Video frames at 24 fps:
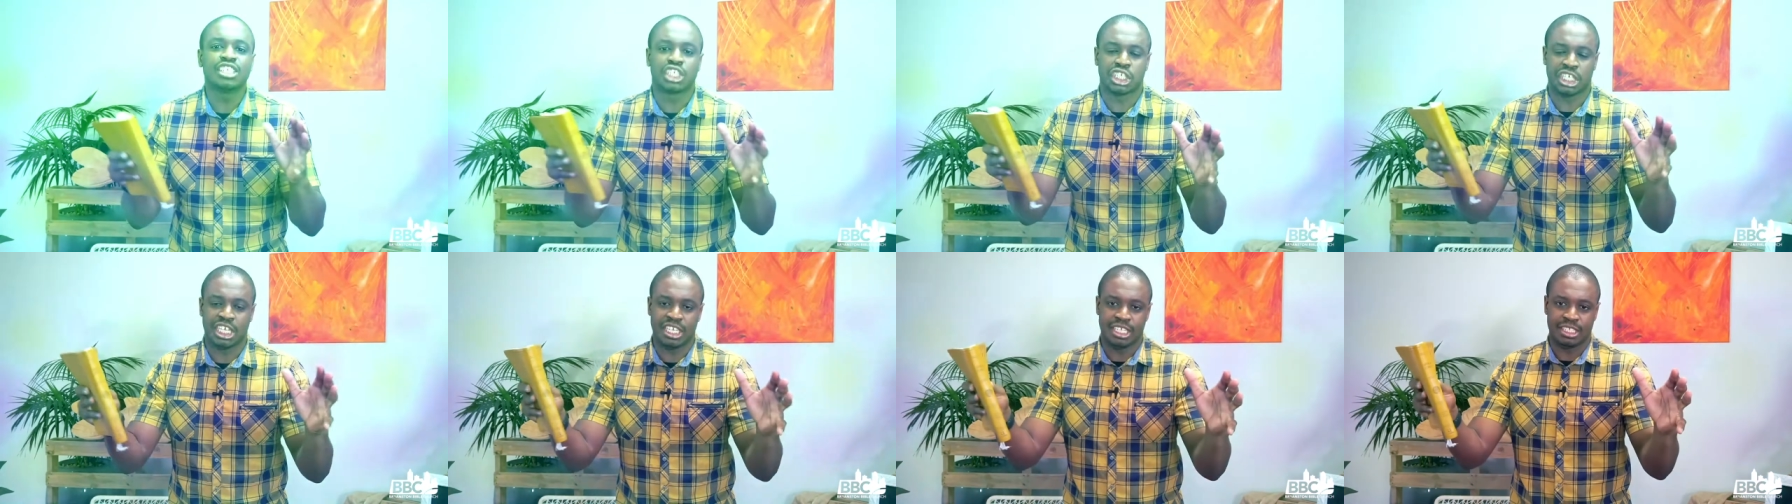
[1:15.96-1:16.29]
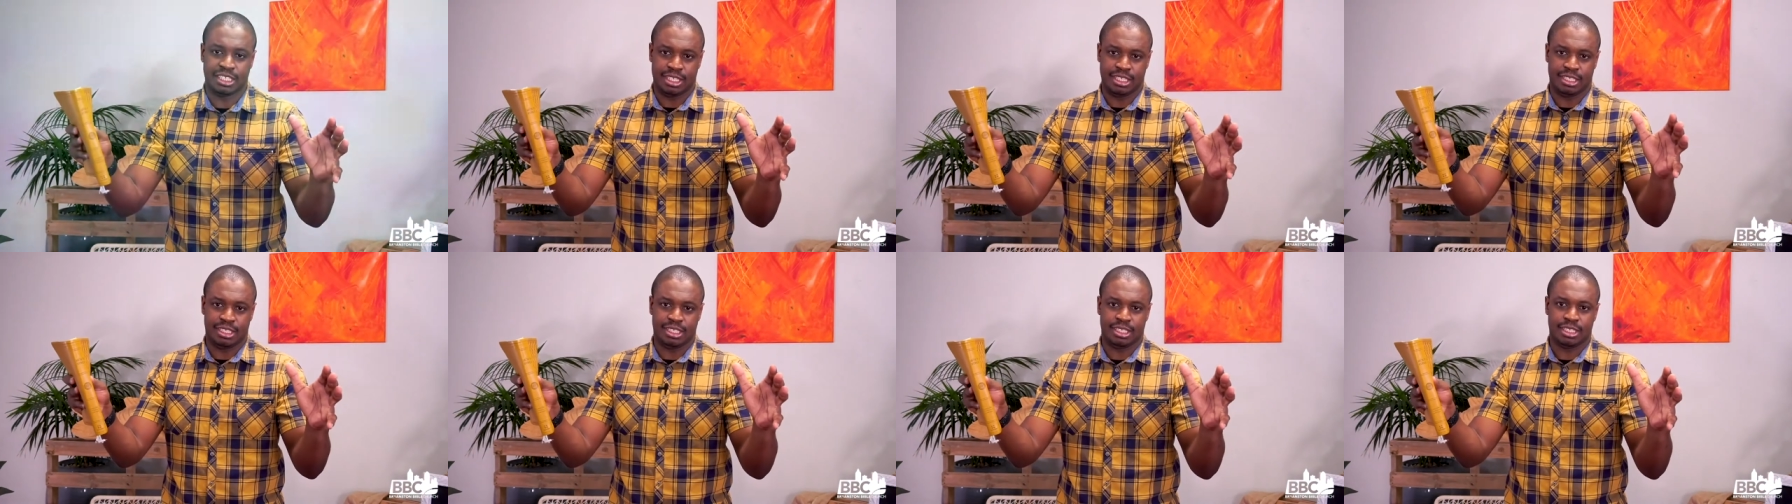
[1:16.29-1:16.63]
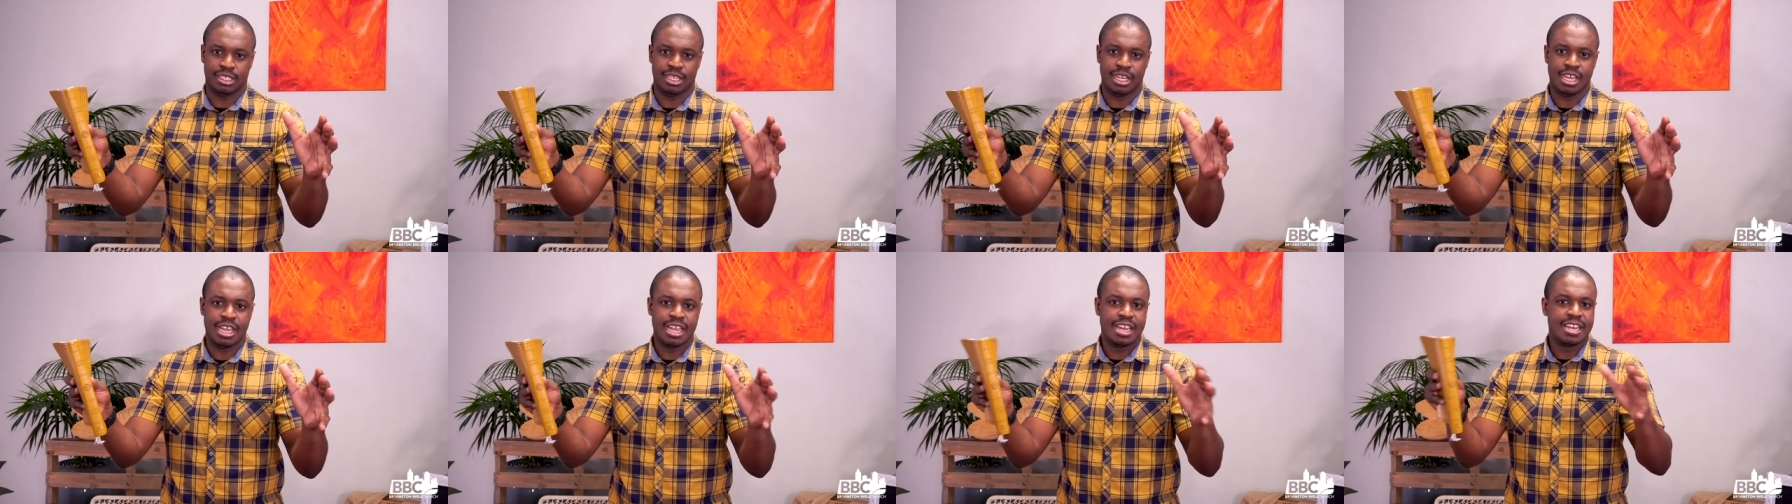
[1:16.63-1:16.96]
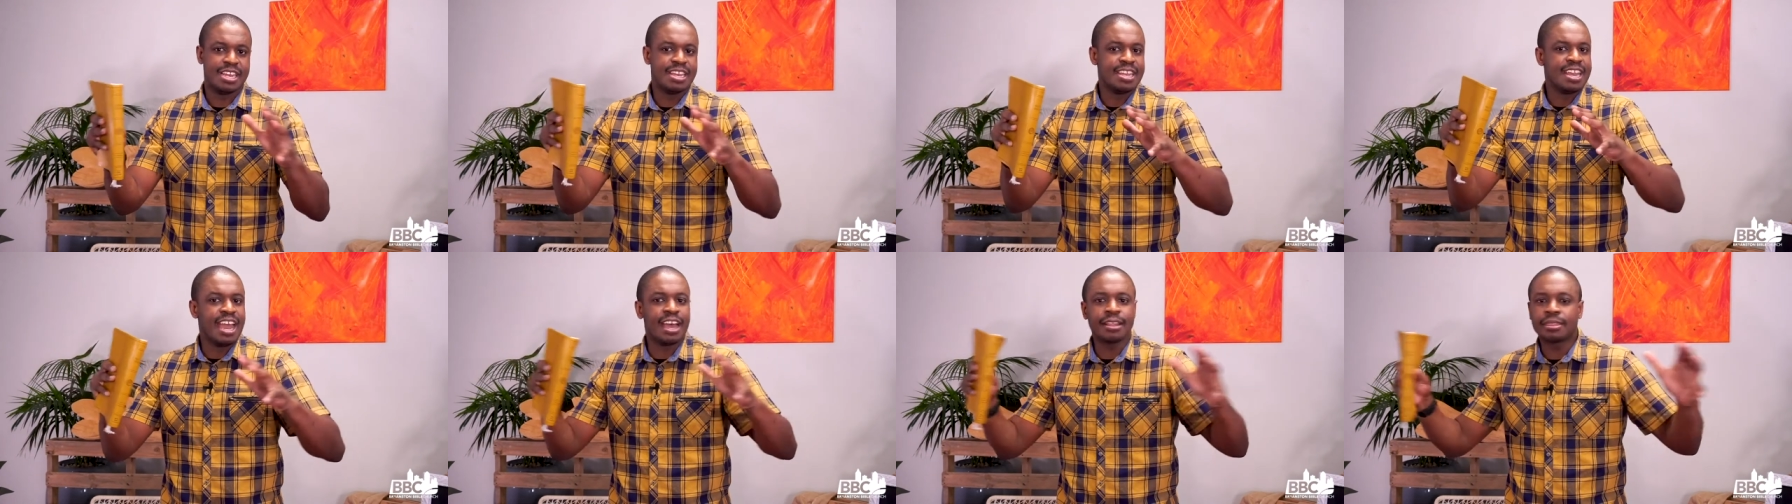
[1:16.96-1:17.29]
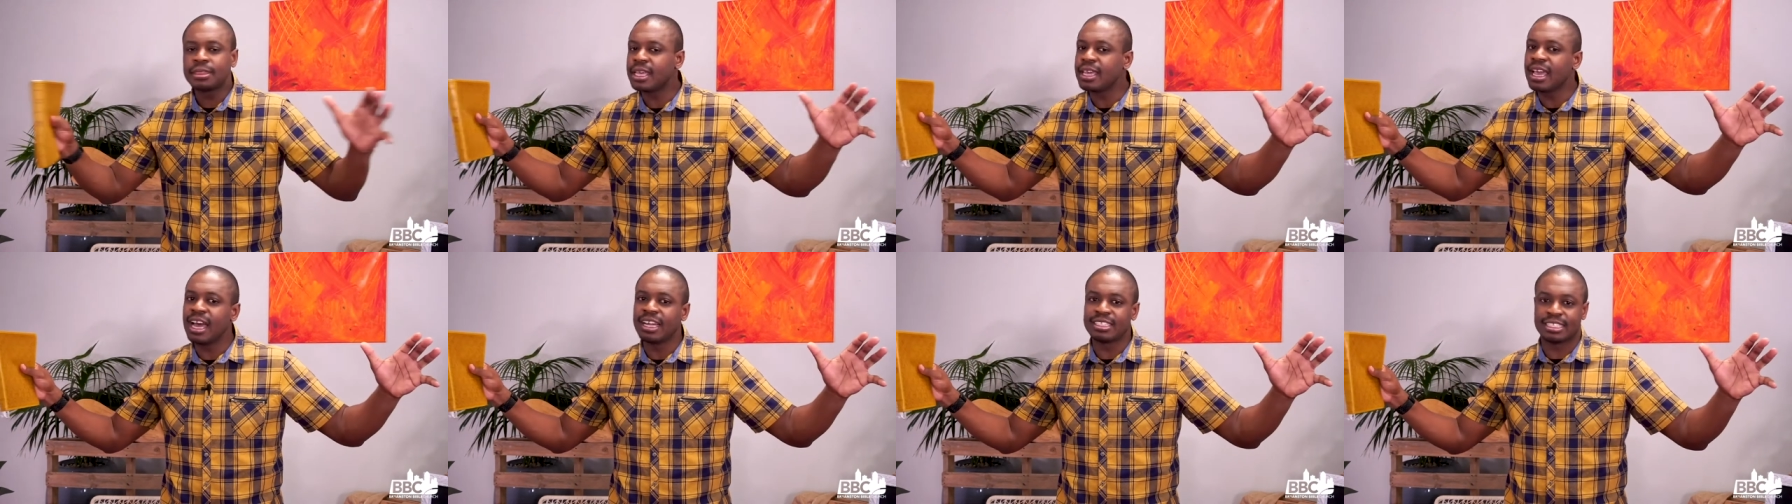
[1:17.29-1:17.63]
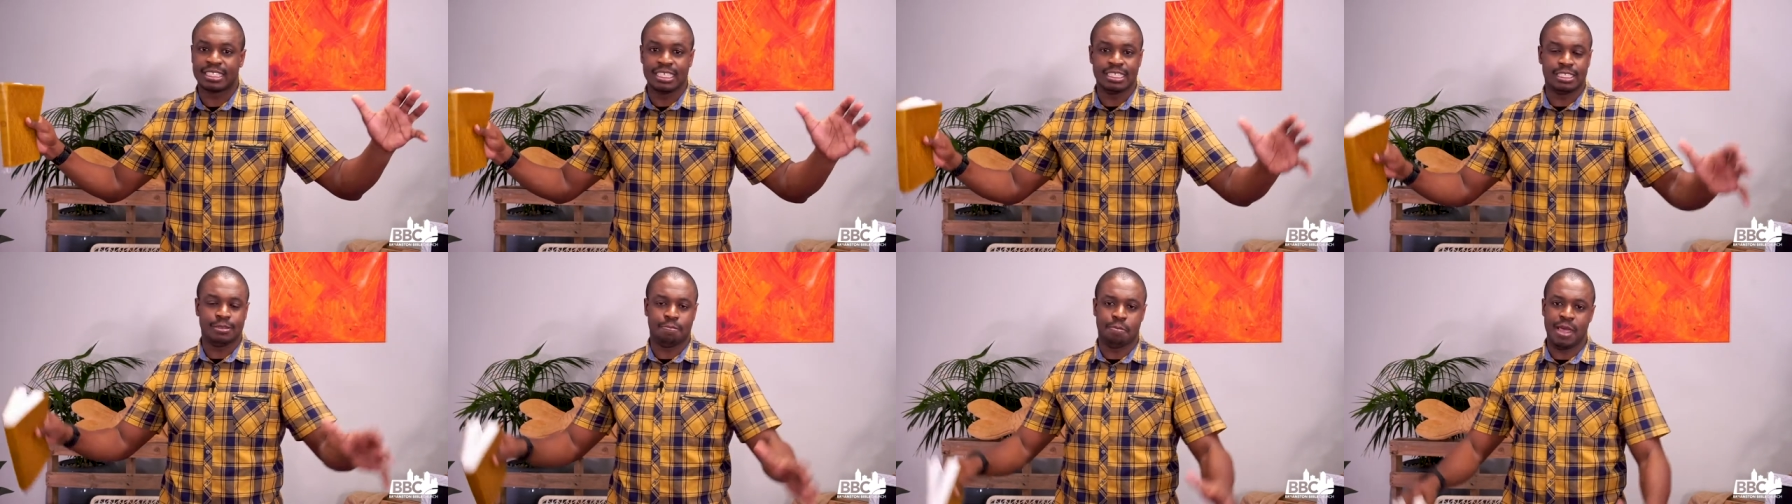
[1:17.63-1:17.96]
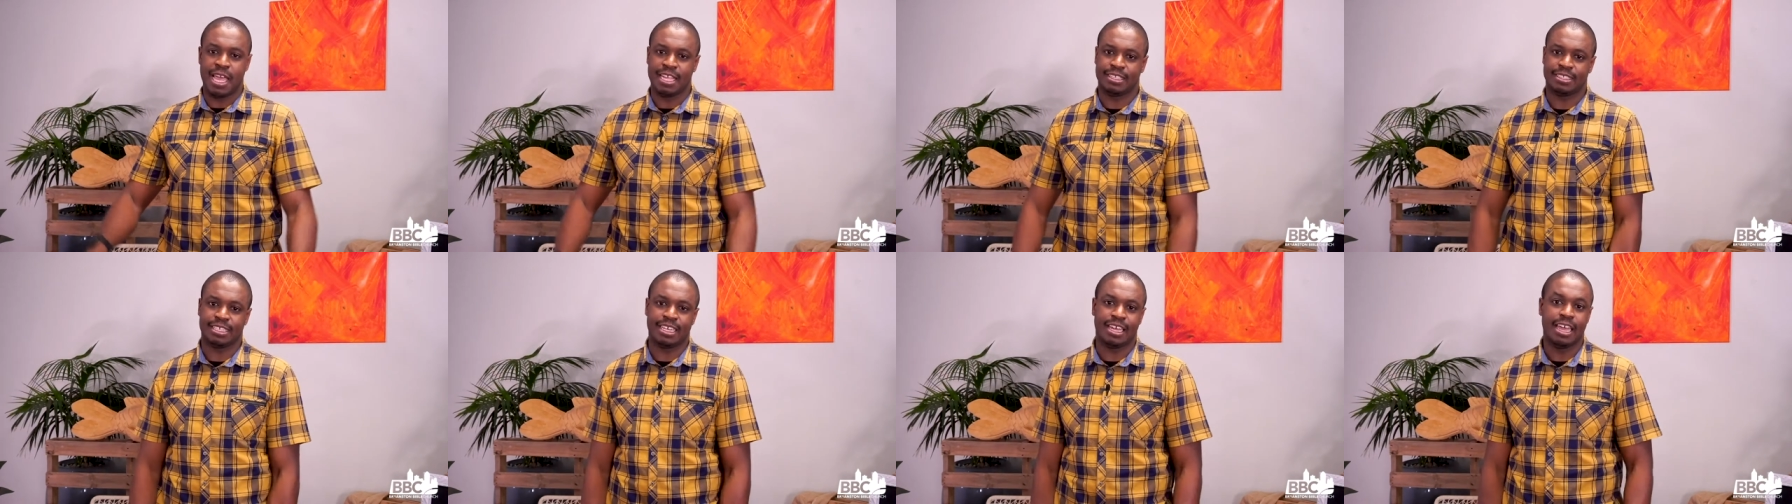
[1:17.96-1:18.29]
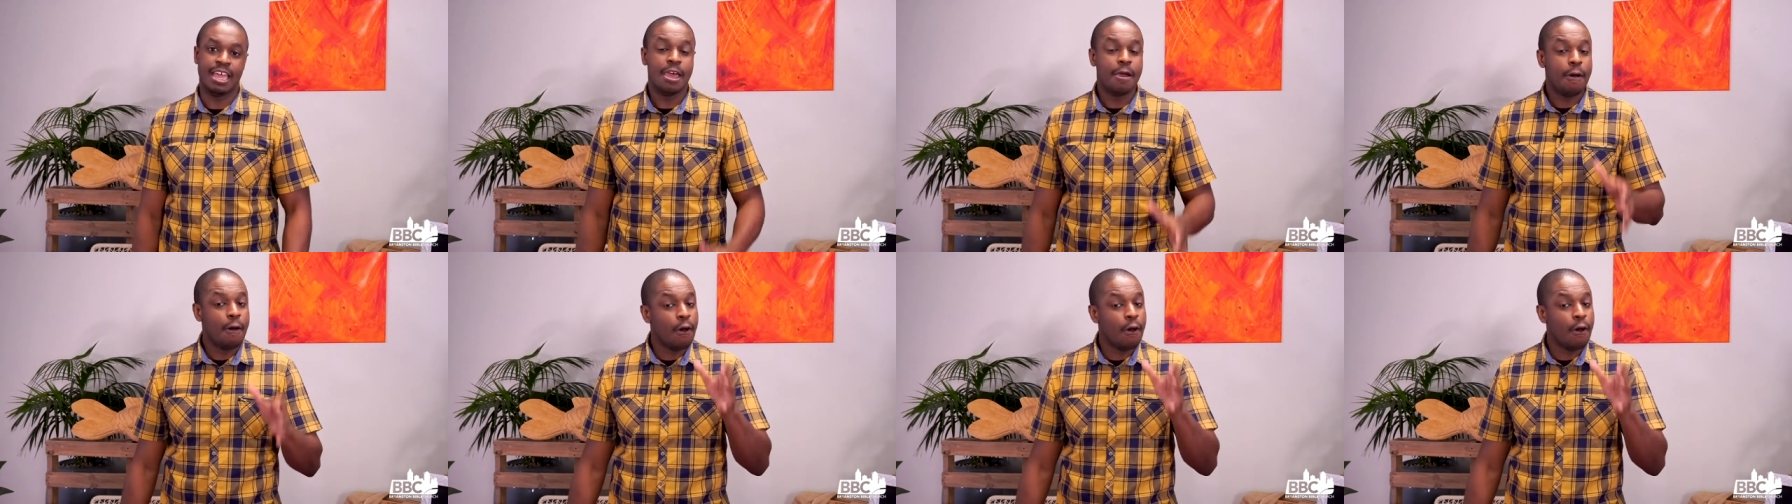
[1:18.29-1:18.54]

Jesus, nothing else is better.